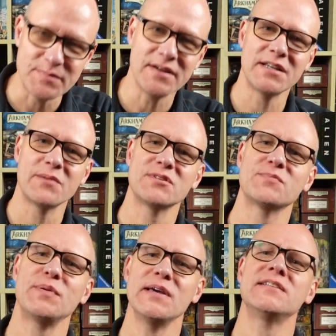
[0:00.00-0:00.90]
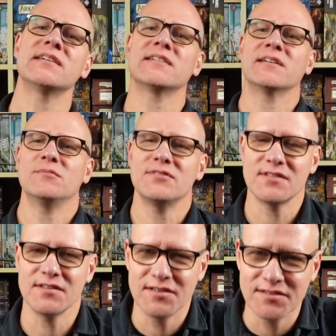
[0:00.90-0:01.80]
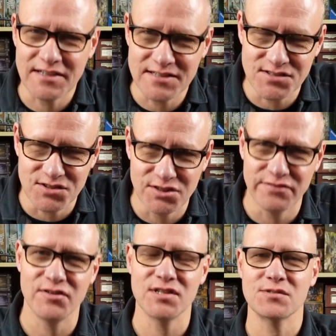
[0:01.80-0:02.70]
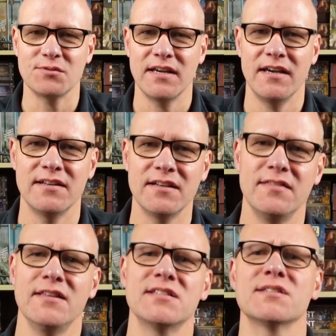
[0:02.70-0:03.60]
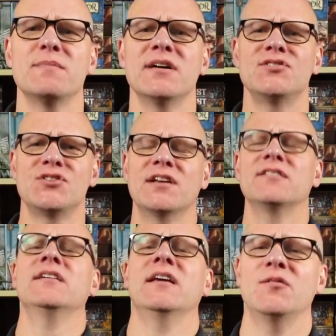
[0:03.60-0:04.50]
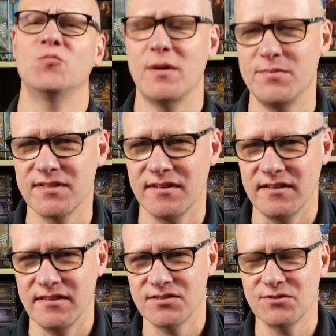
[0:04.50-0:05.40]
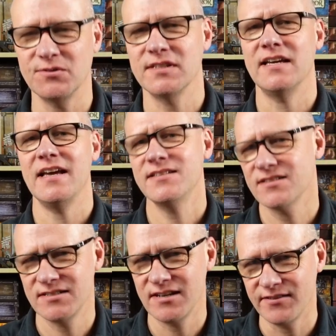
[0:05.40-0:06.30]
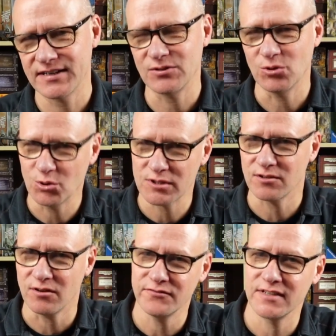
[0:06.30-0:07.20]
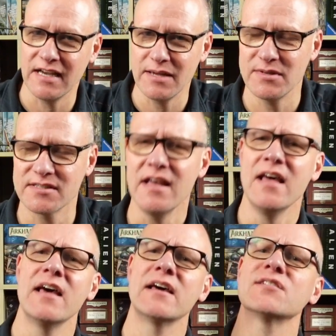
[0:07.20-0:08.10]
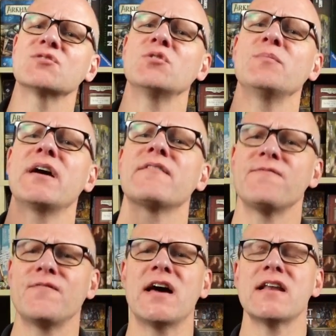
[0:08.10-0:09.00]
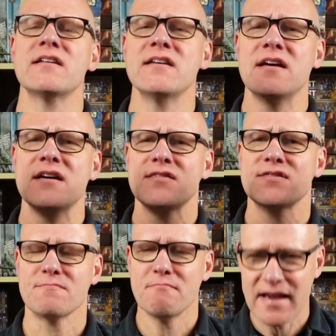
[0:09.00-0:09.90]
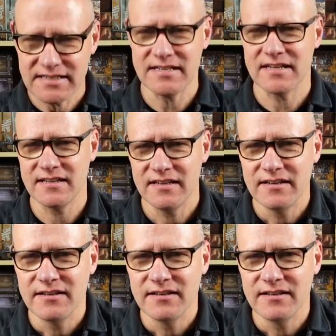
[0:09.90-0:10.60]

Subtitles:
my name is Peter, I'm also known as Universal Head, and this is my channel and website. It's called the Esoteric Order of Gamers, and it's all about fun, thematic